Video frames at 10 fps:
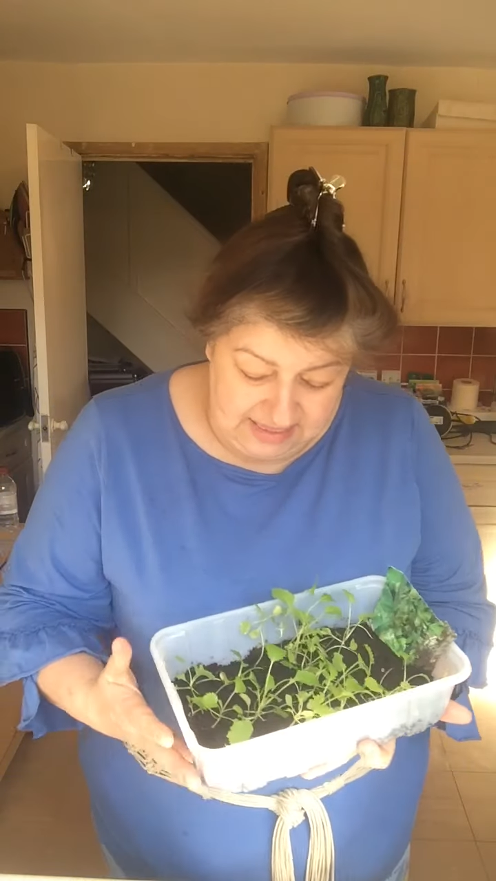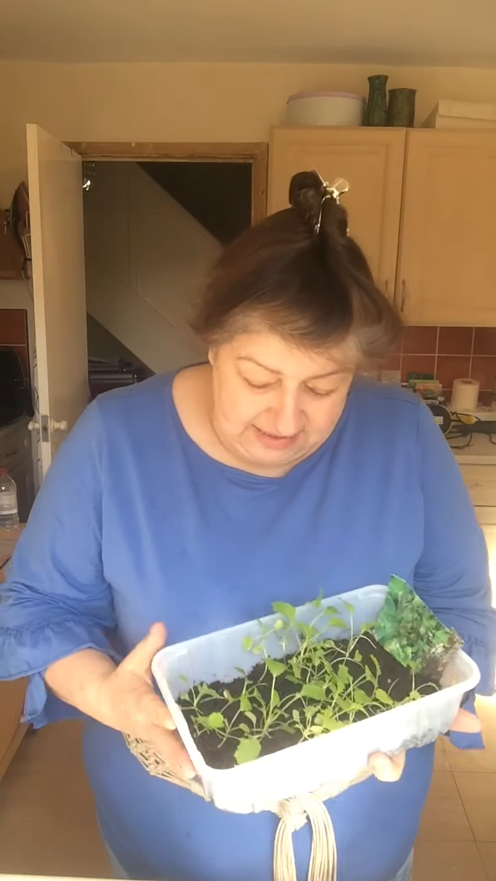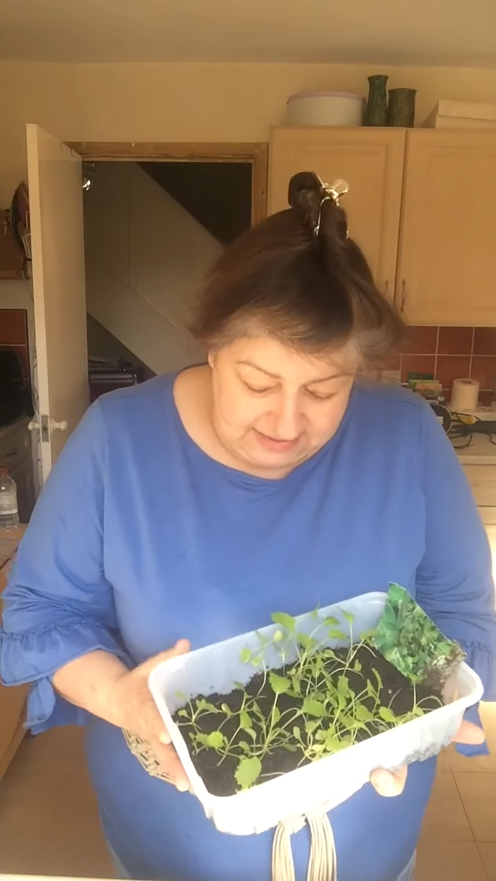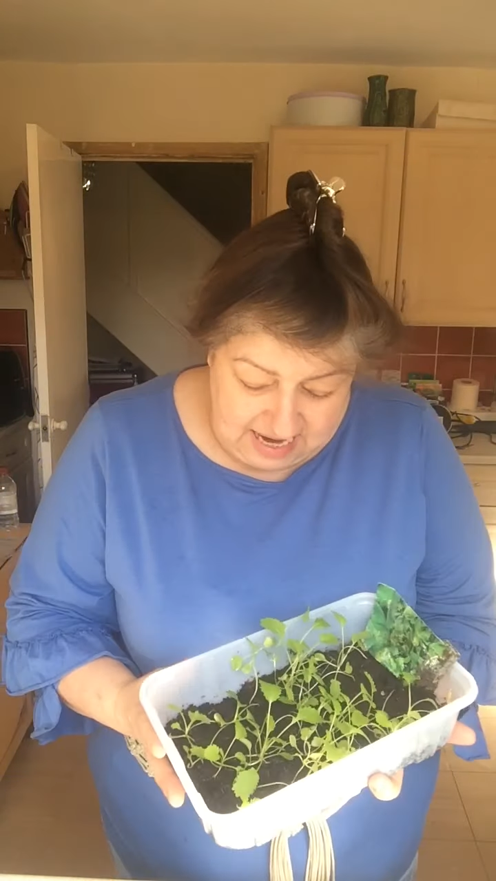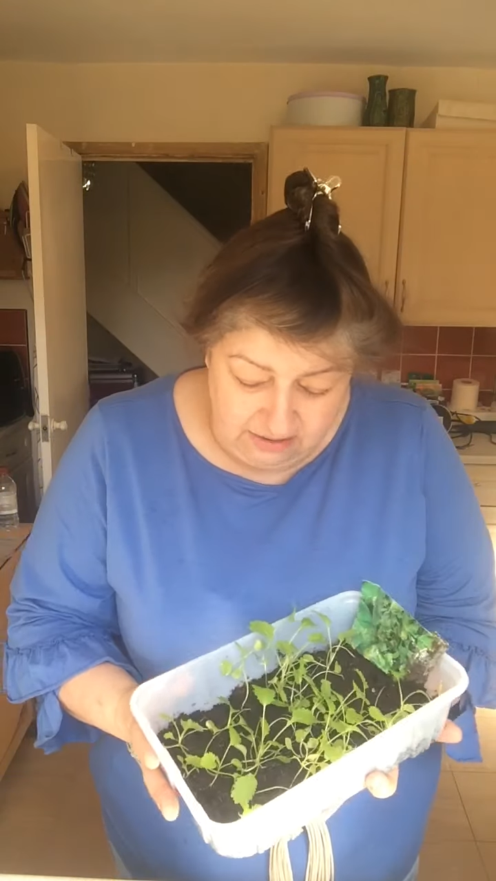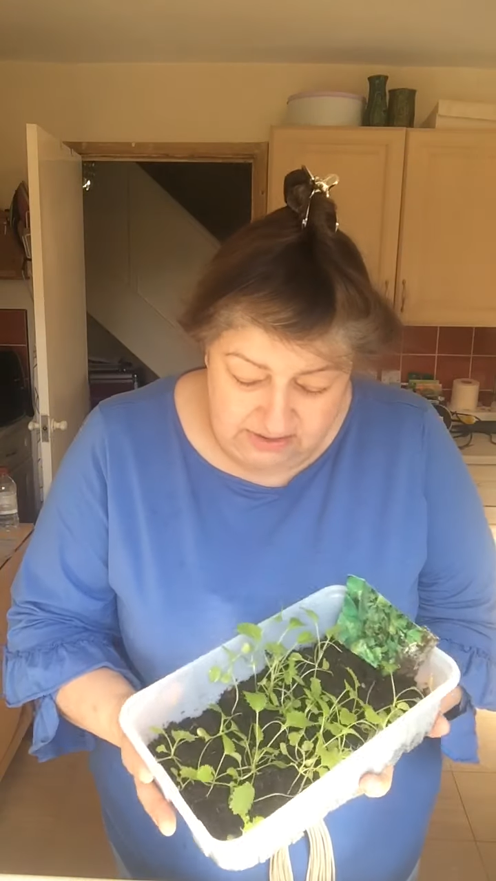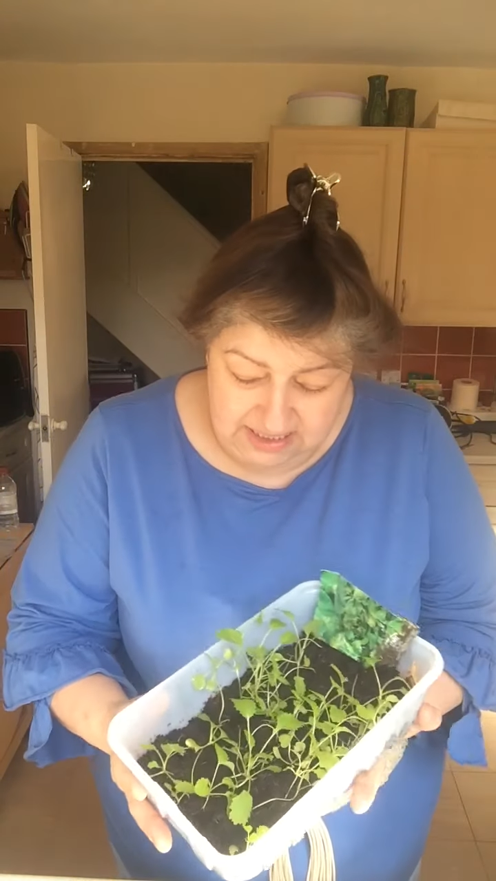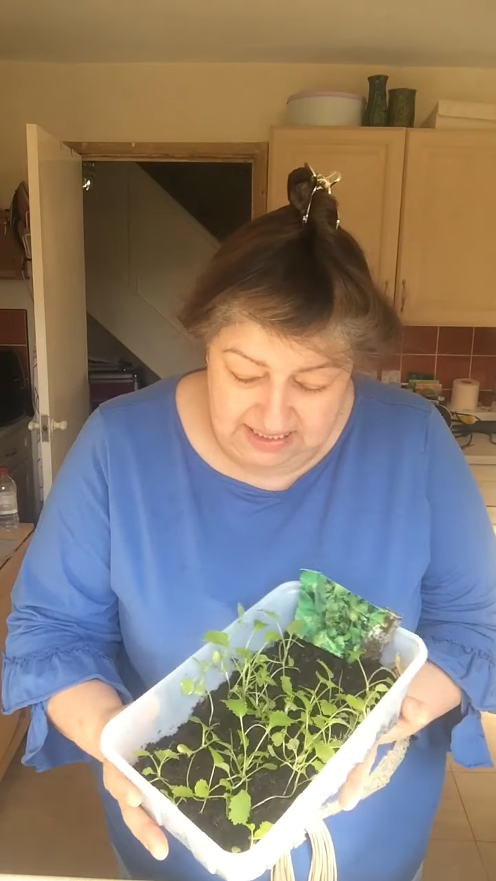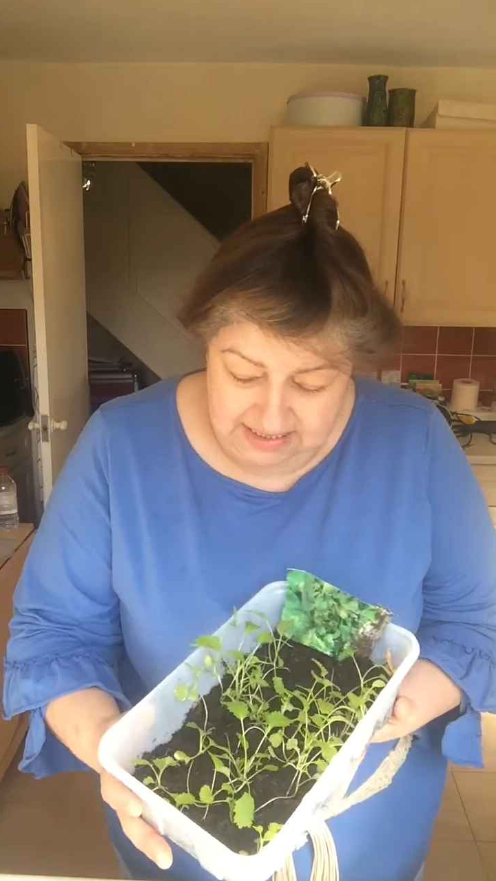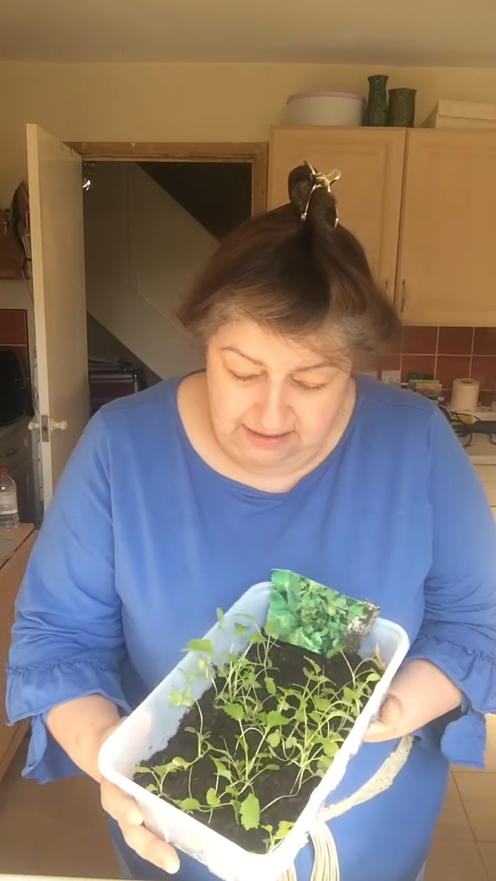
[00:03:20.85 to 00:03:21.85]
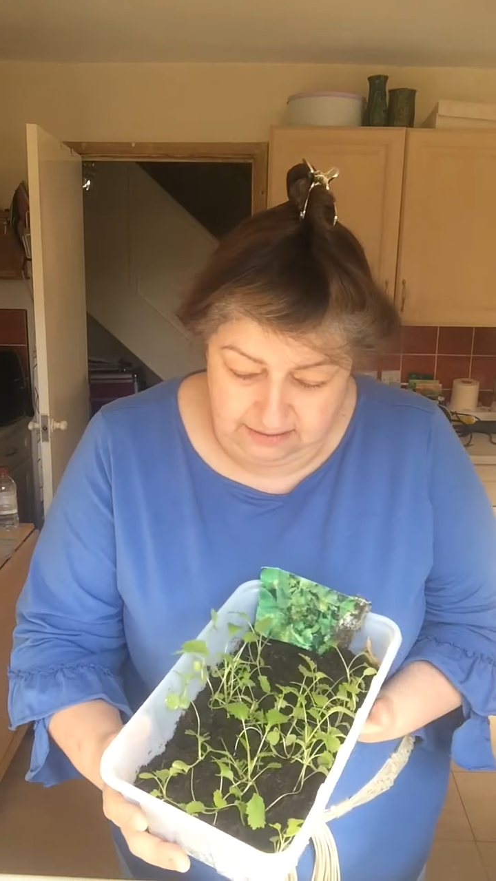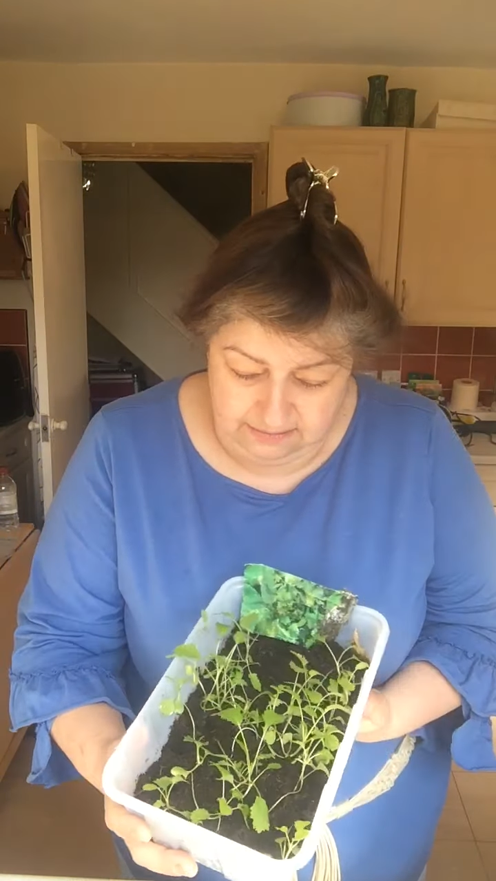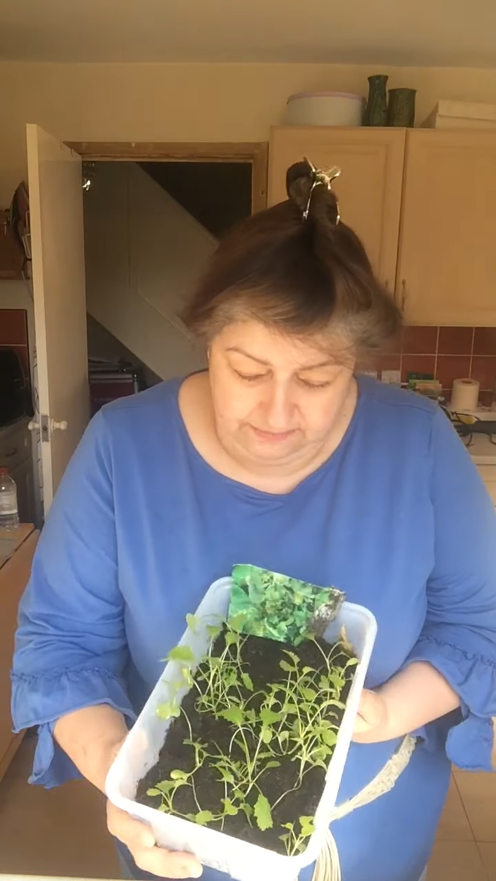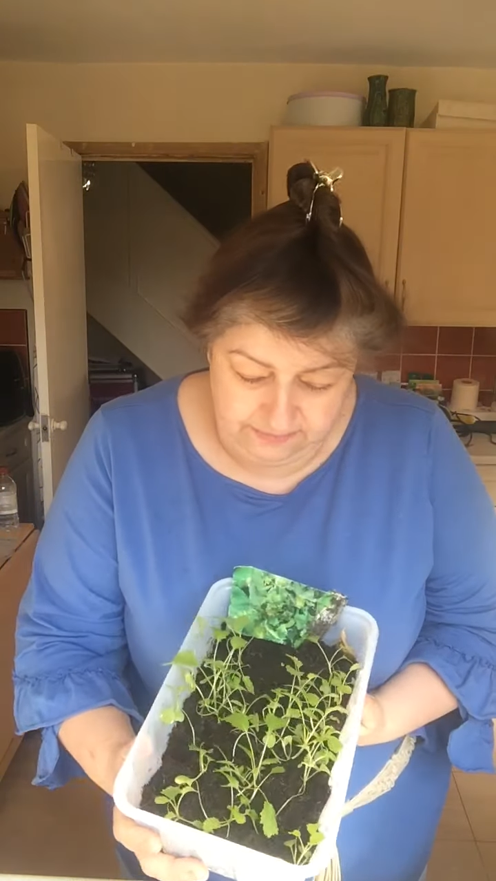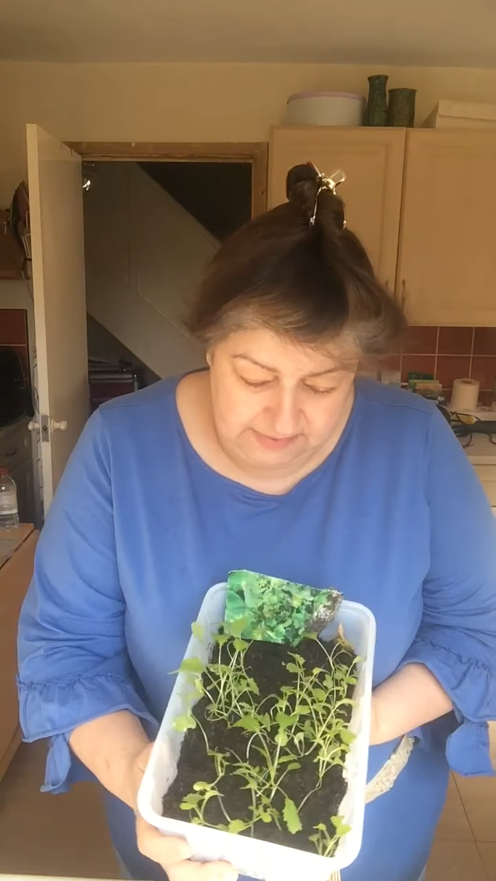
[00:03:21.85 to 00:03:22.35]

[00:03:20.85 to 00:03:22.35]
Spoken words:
things out a little,